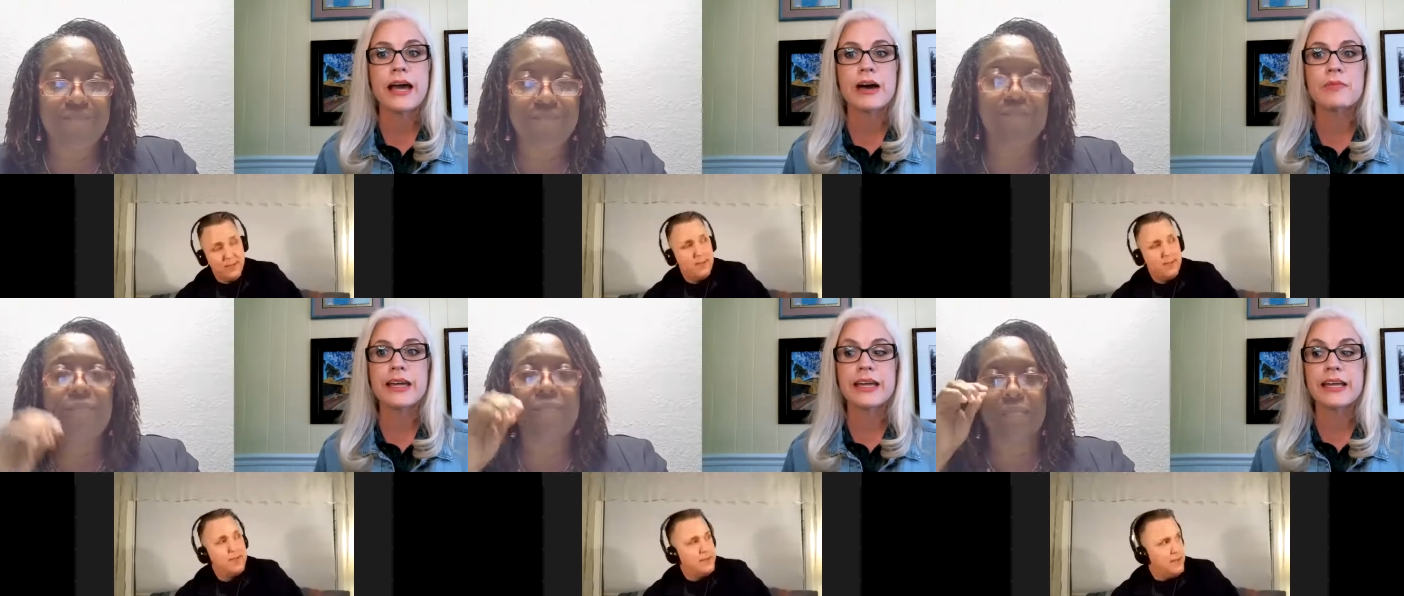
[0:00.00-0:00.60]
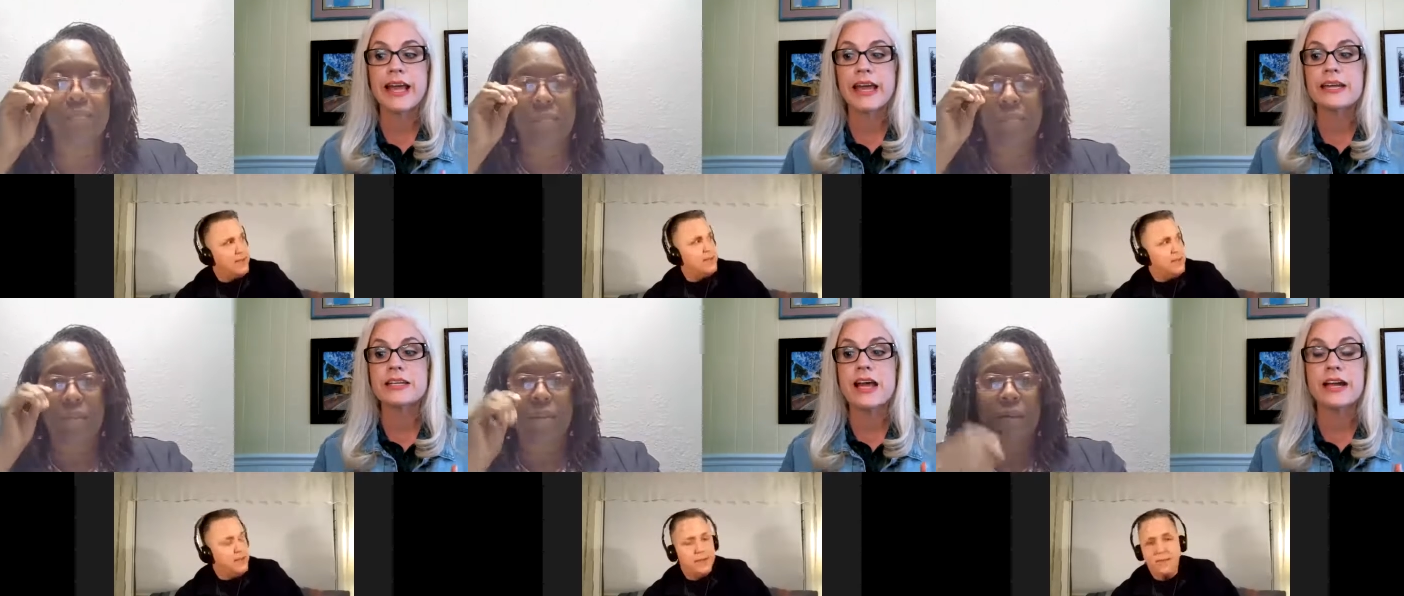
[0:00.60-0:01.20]

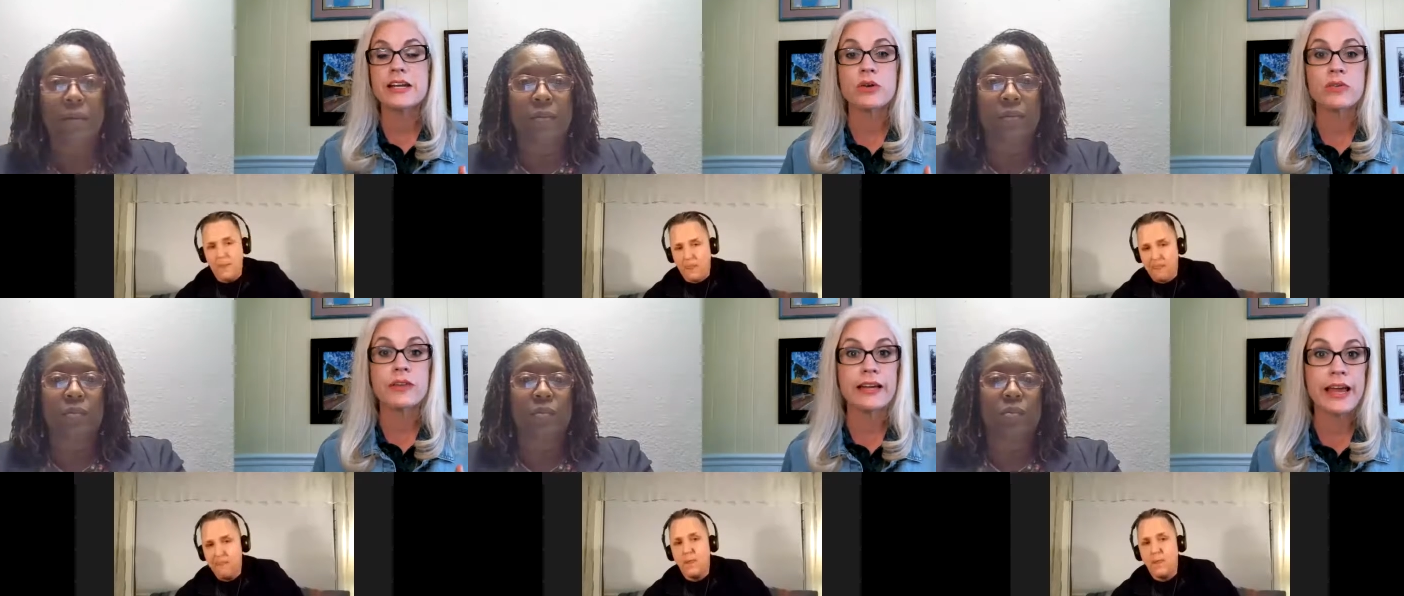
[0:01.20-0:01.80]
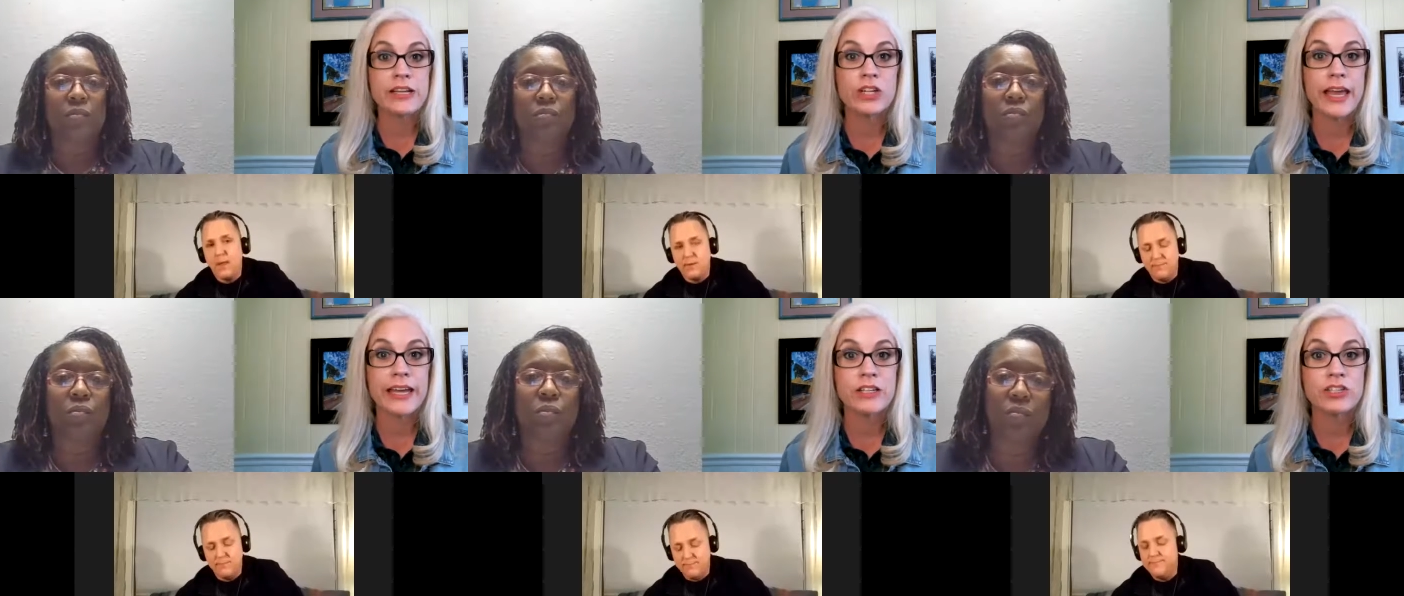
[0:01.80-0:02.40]
Speaker 1: And I know that
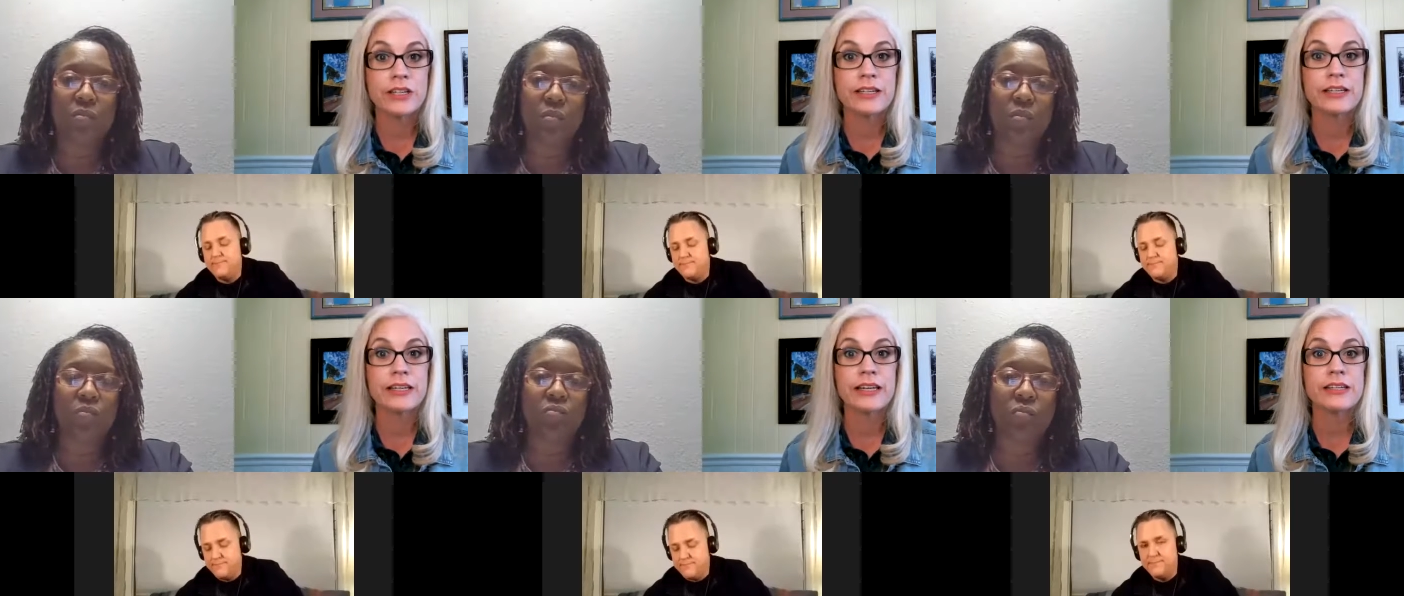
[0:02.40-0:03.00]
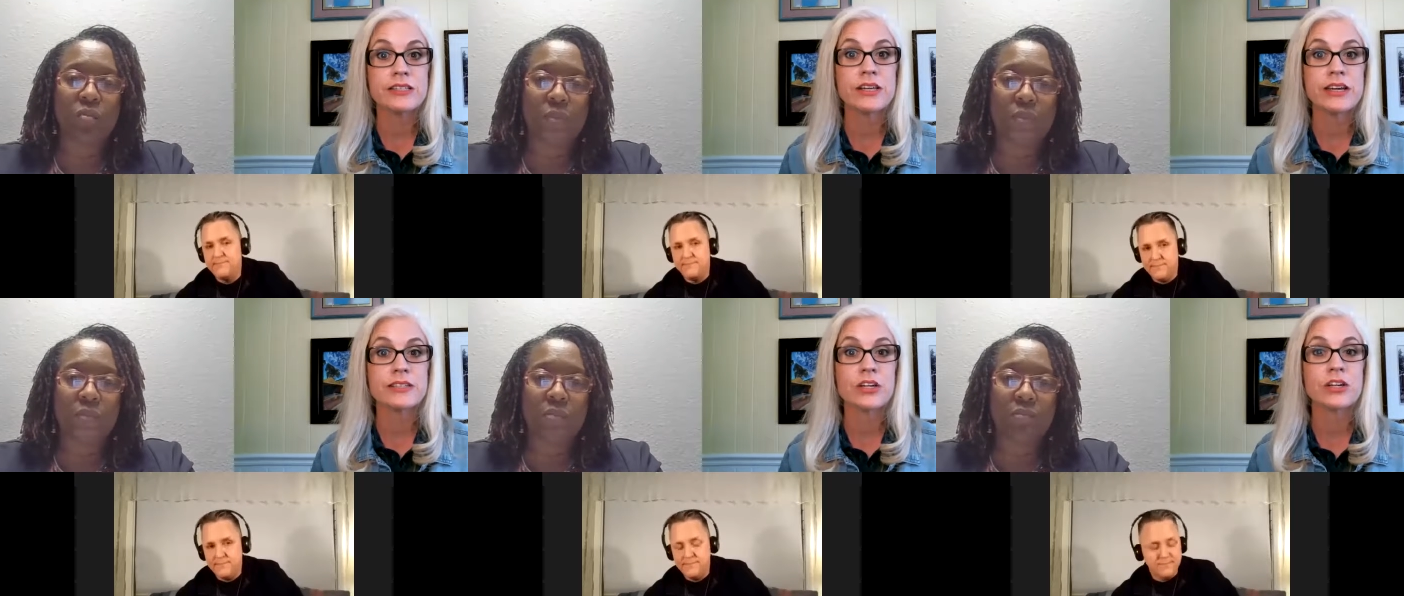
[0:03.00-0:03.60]
education is
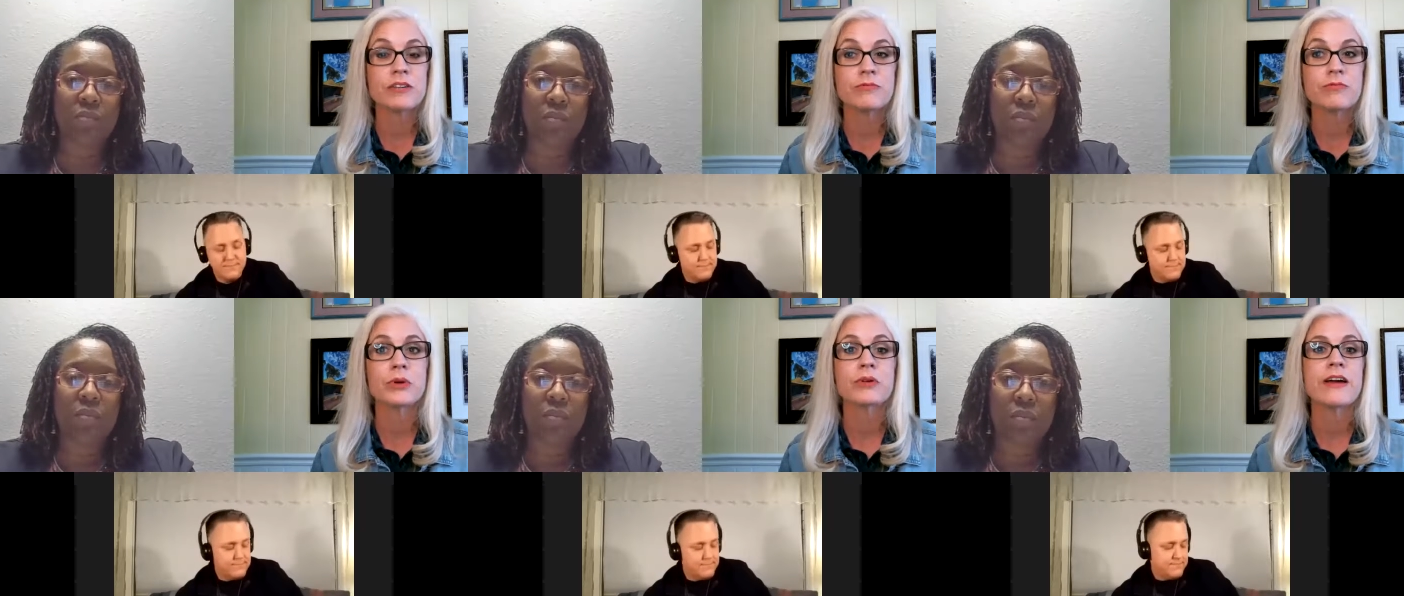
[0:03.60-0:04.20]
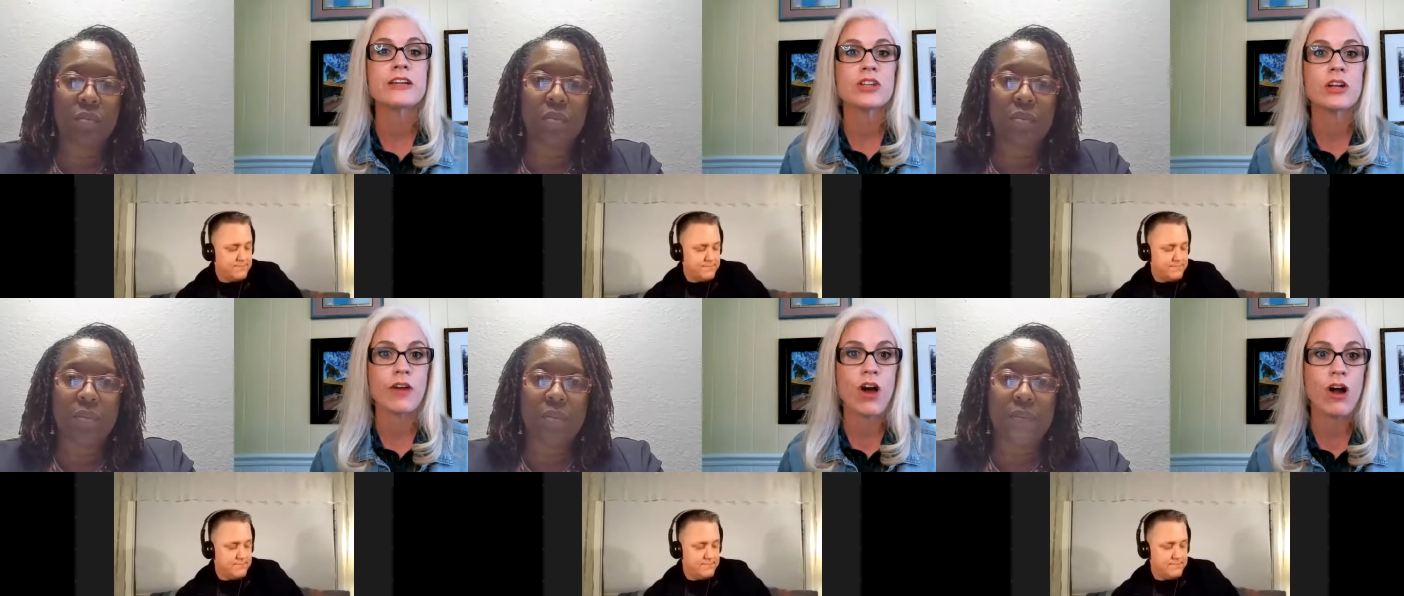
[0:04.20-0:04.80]
a profession
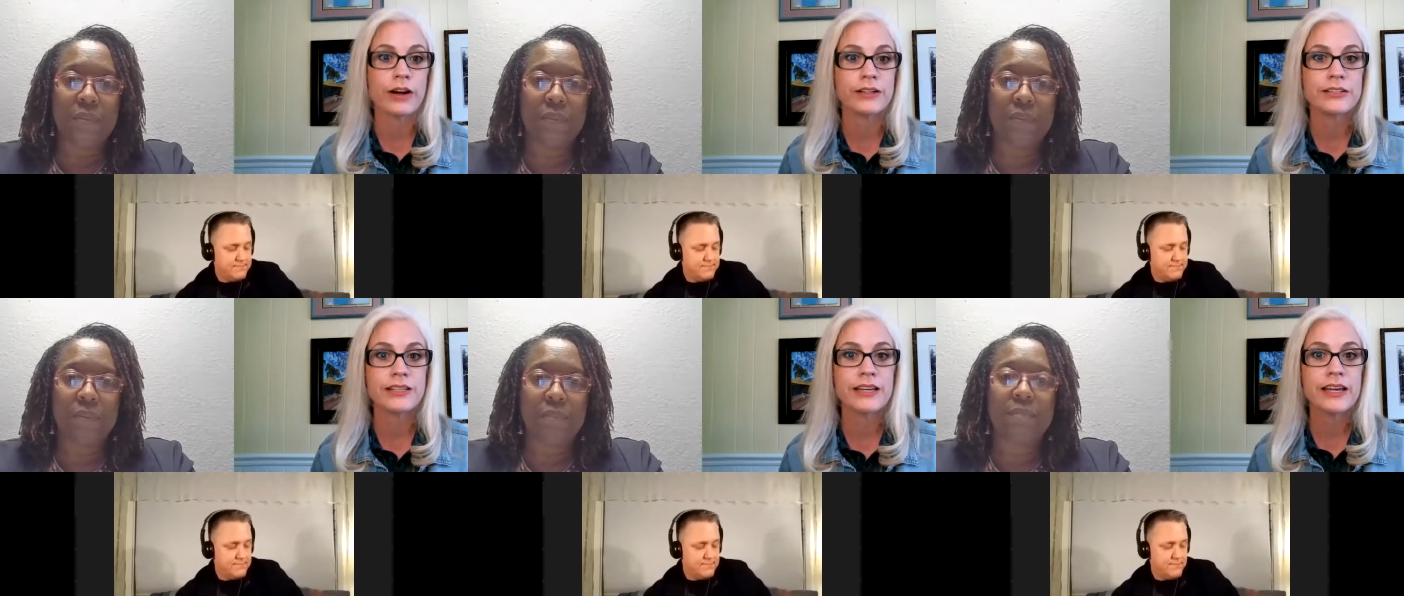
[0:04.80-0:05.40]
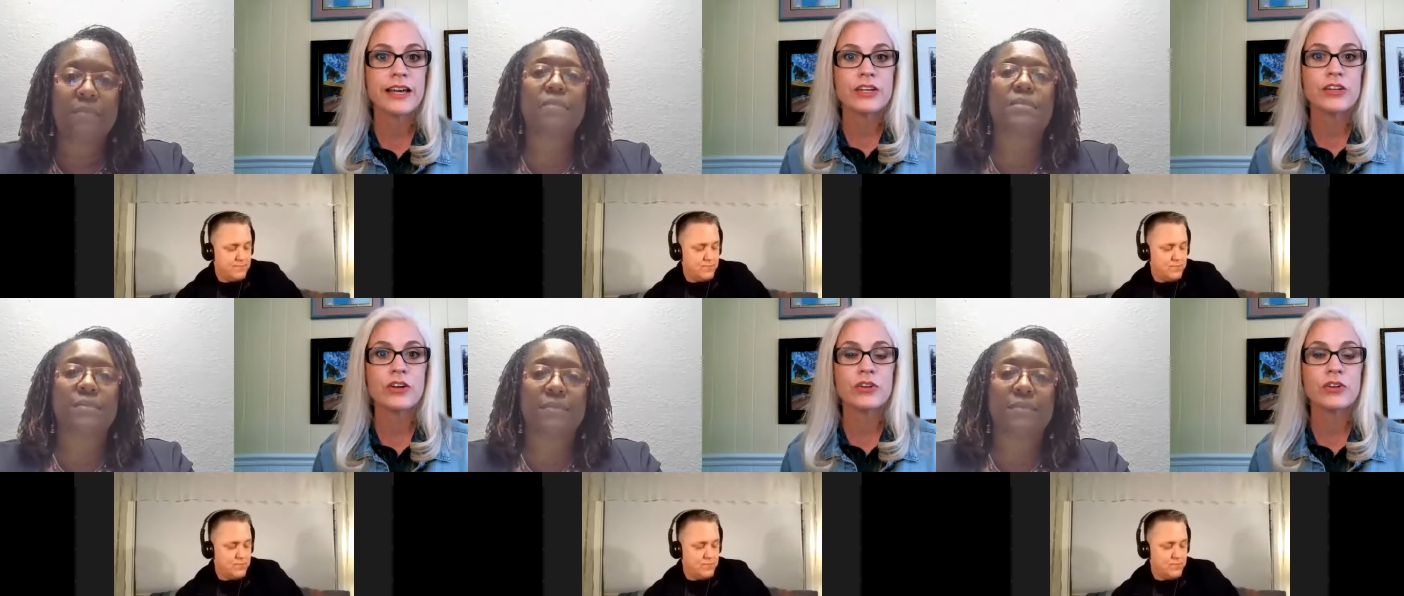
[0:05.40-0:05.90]
of the heart. You know,